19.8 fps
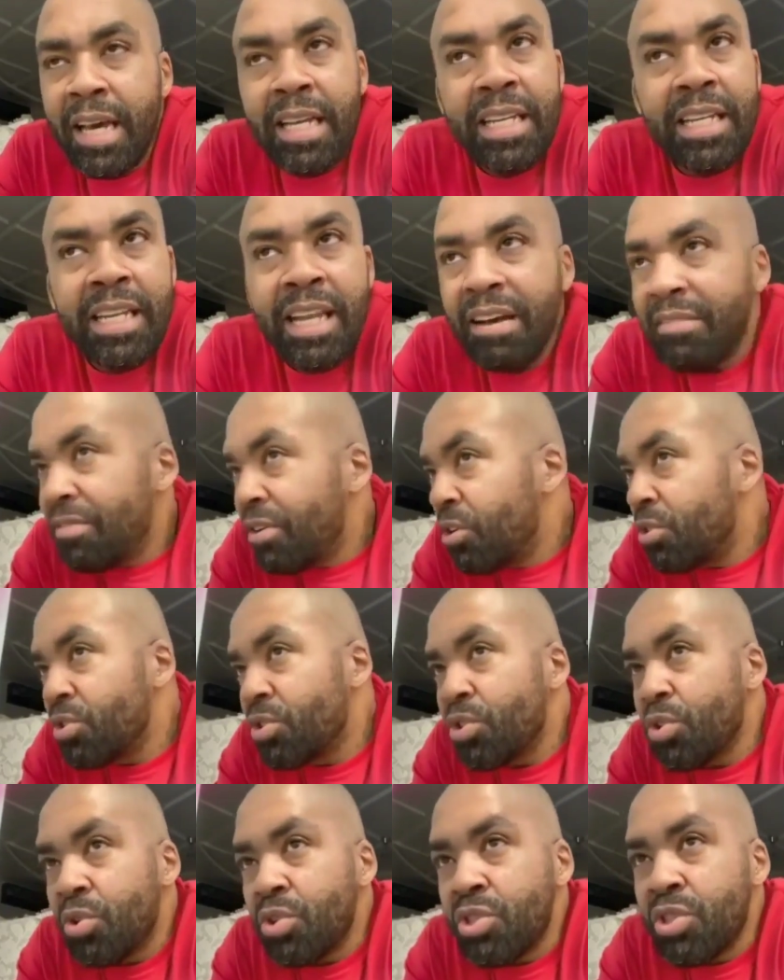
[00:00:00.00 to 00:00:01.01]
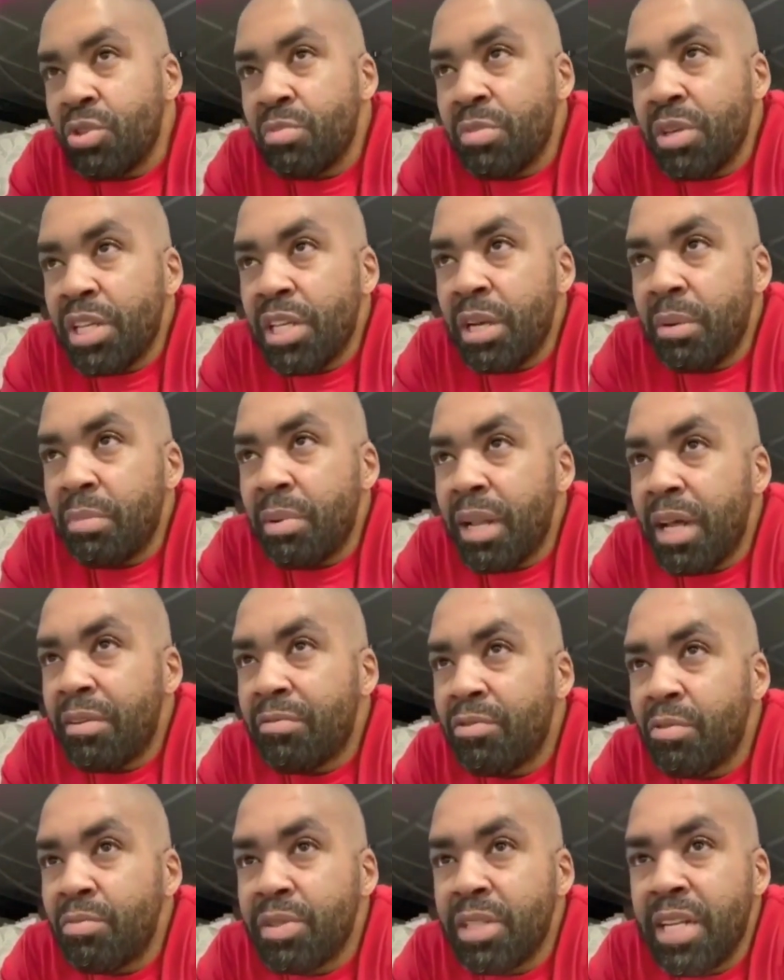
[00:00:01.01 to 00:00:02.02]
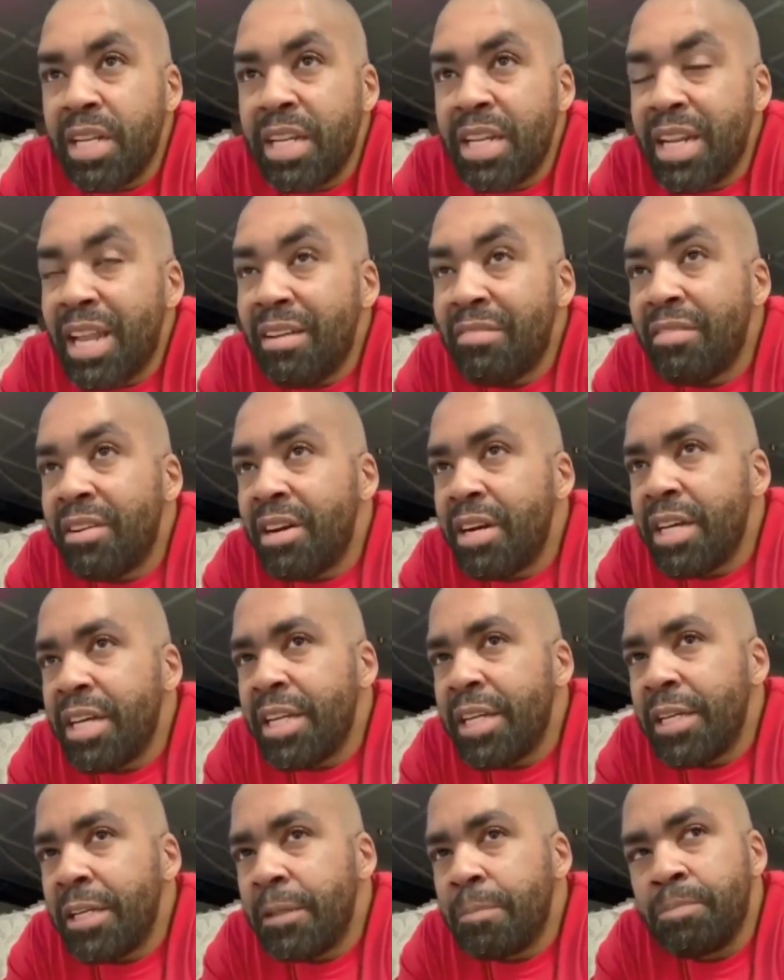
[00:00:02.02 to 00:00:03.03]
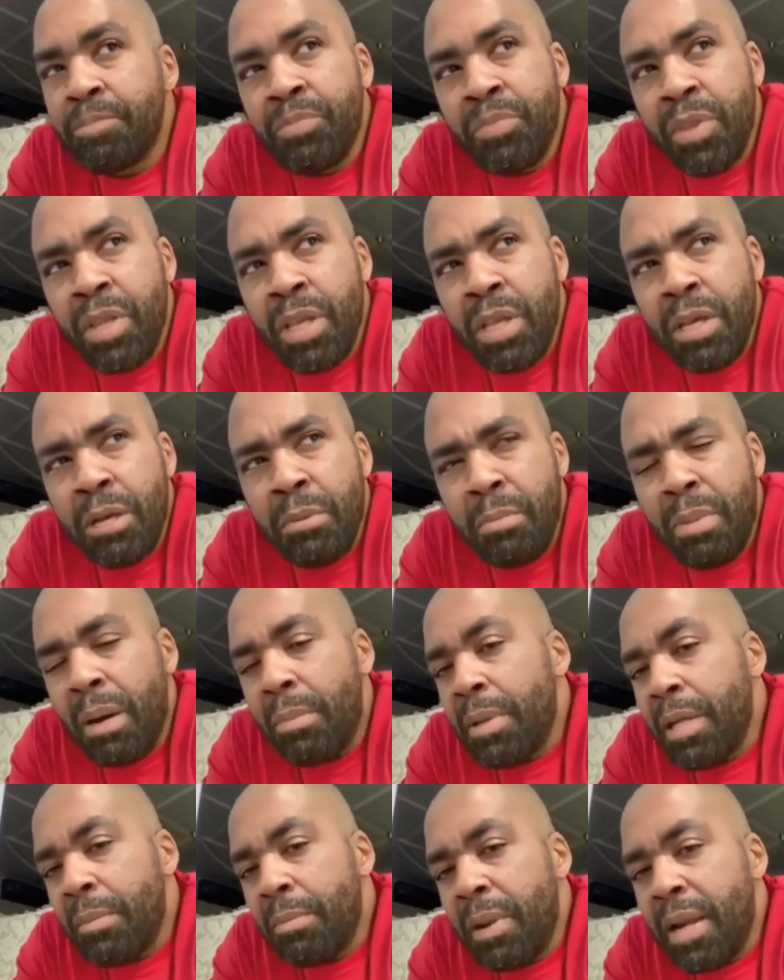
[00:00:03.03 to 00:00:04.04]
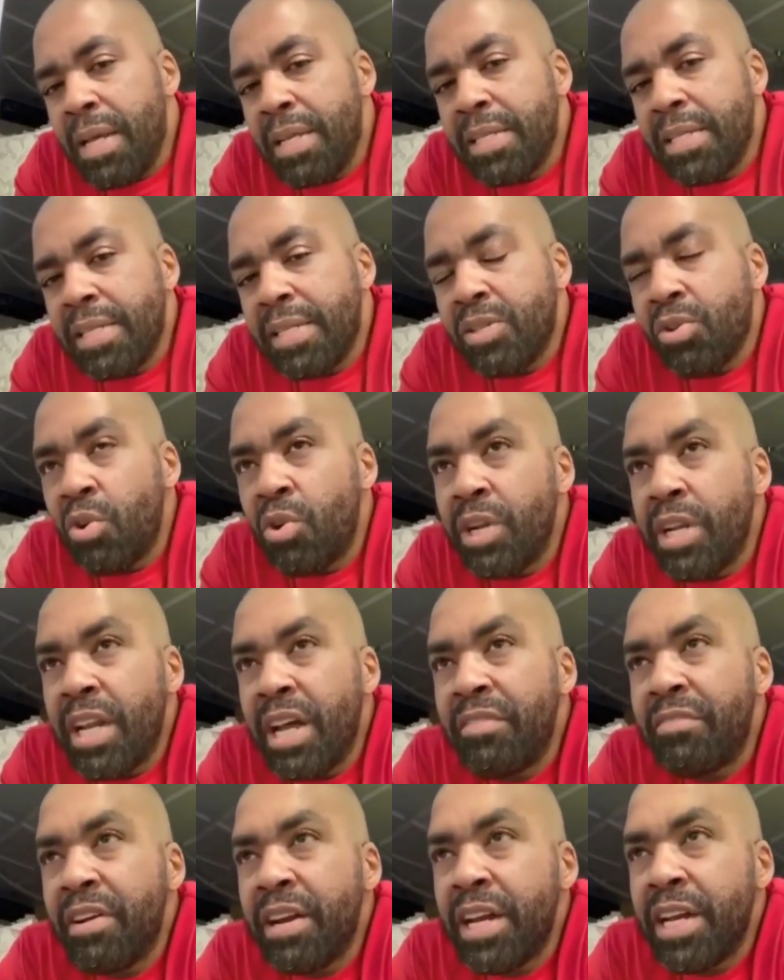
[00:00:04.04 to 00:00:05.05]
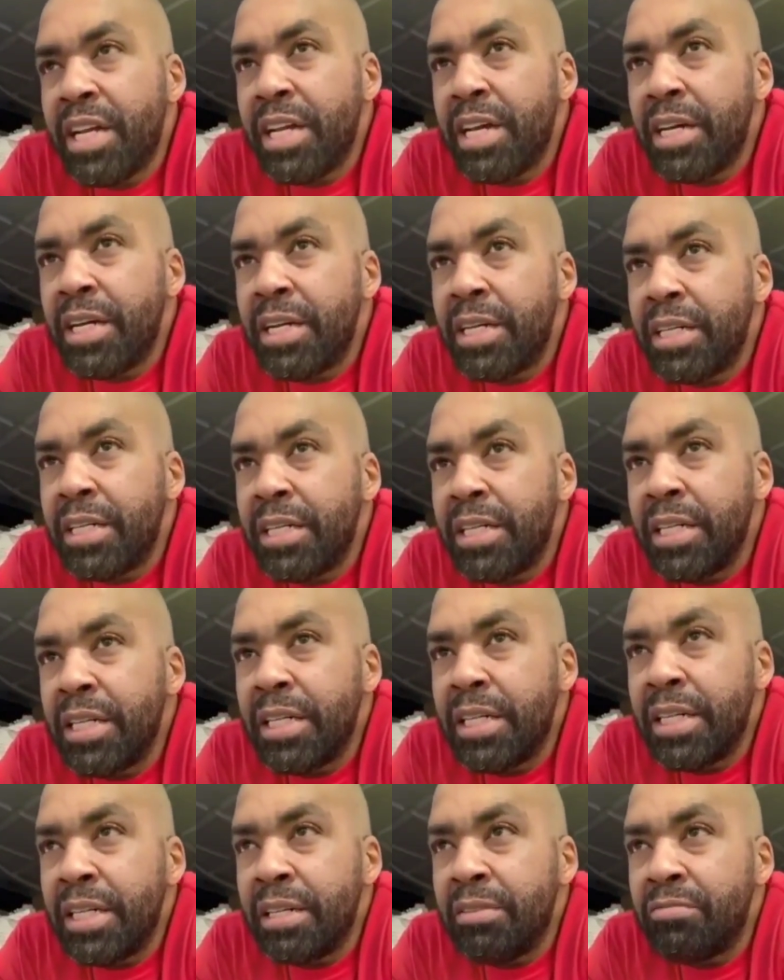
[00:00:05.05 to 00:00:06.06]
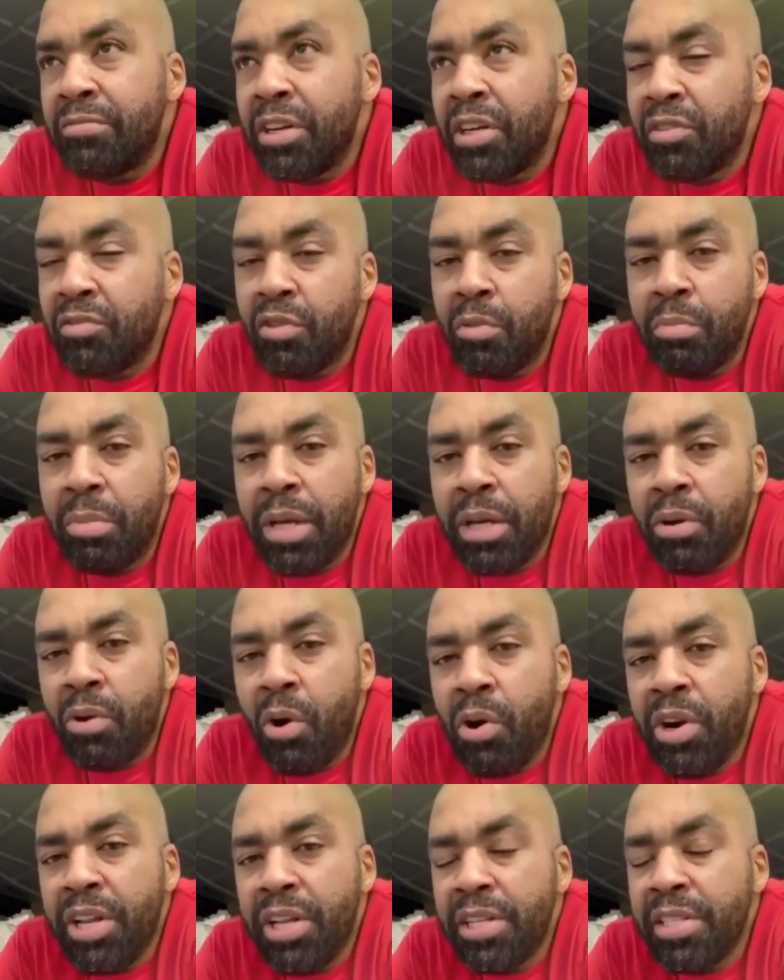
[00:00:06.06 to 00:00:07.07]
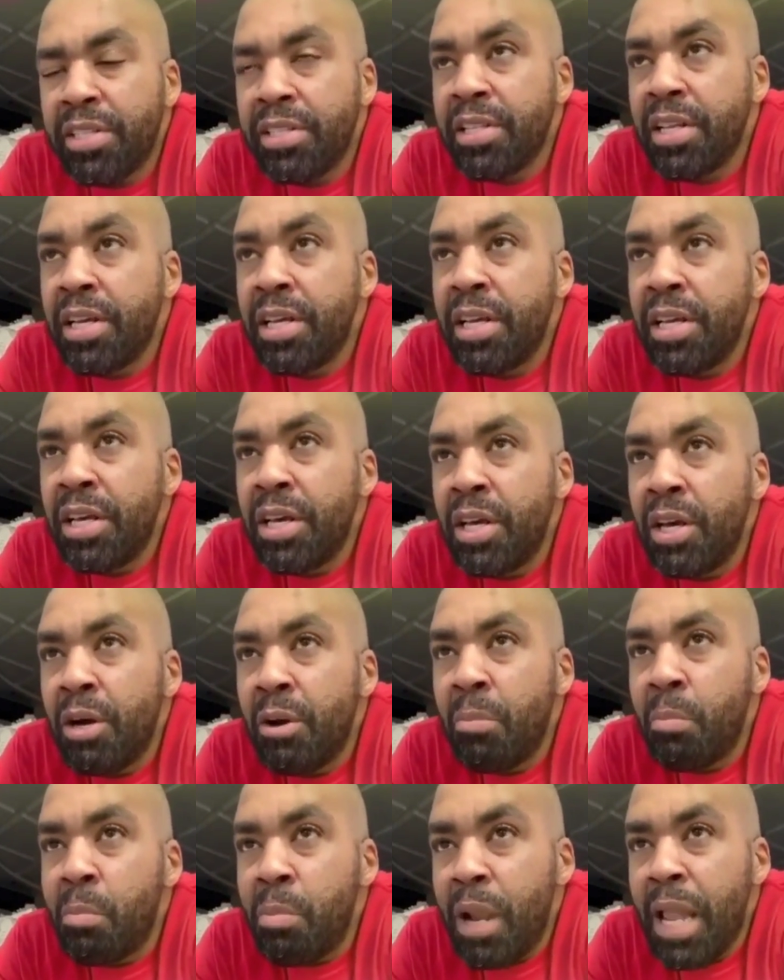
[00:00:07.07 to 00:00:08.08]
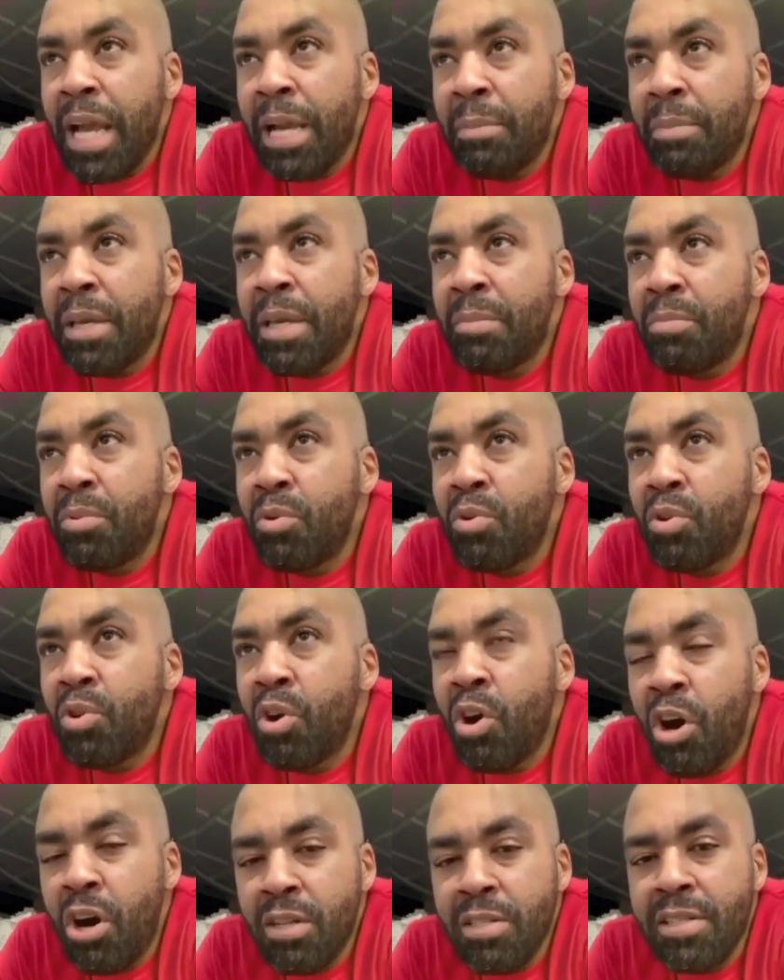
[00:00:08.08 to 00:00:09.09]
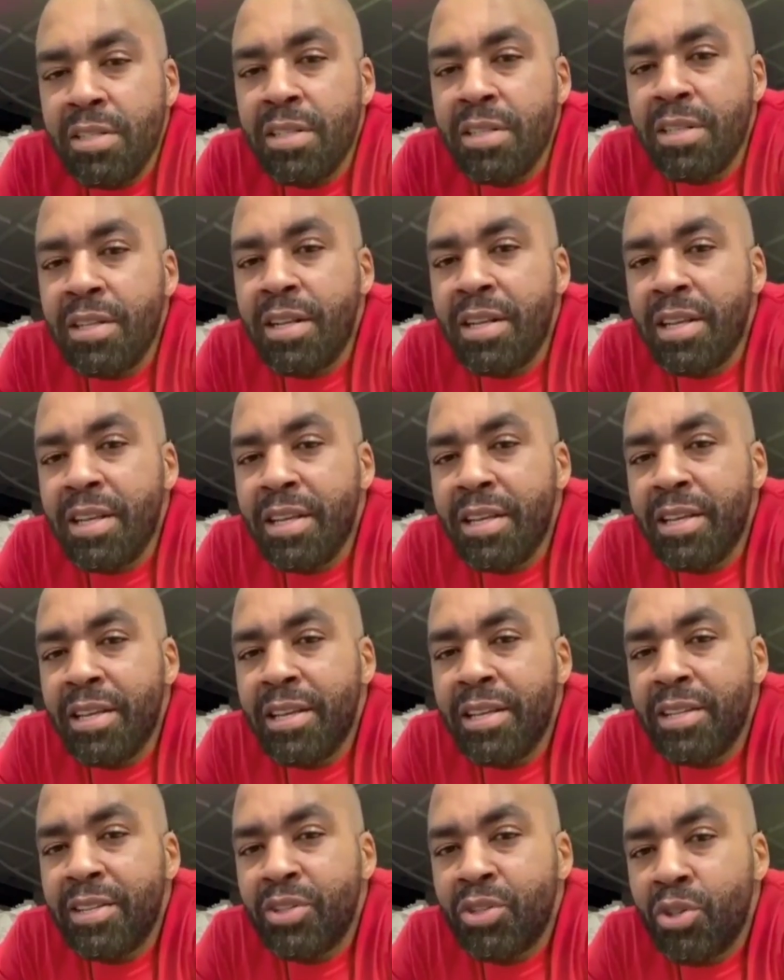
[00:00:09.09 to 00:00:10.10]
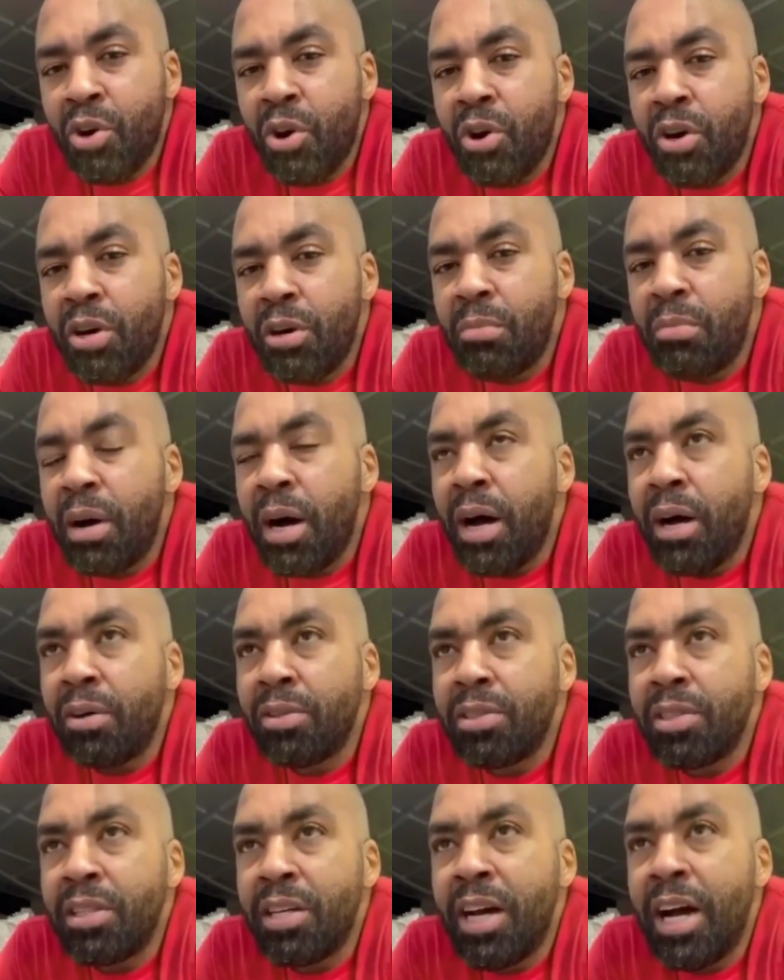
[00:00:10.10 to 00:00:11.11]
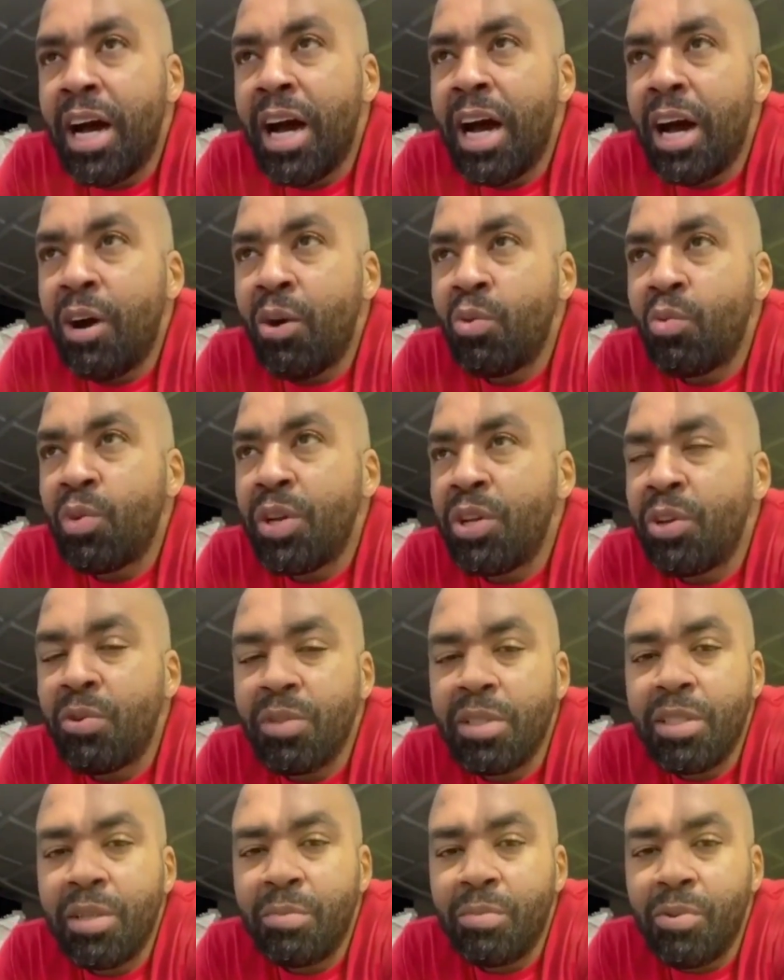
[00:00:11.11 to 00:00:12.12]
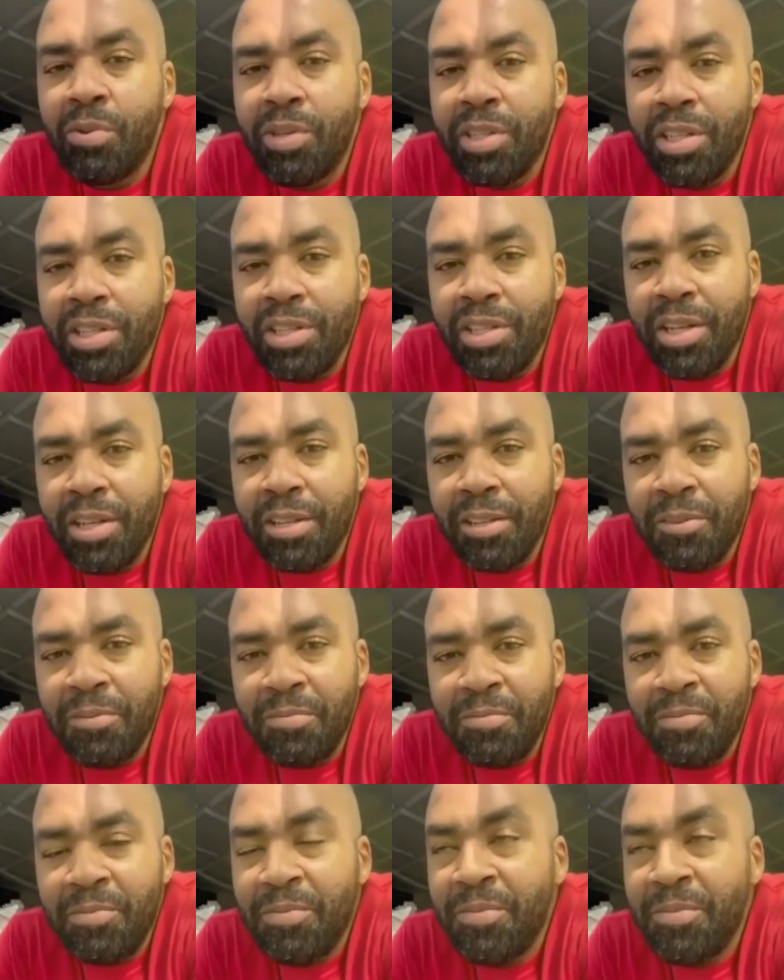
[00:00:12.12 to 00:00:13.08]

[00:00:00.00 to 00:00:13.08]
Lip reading: and never on social media platforms and never in public places or never in front of a big audience. Black people constantly talk about how we don't support each other.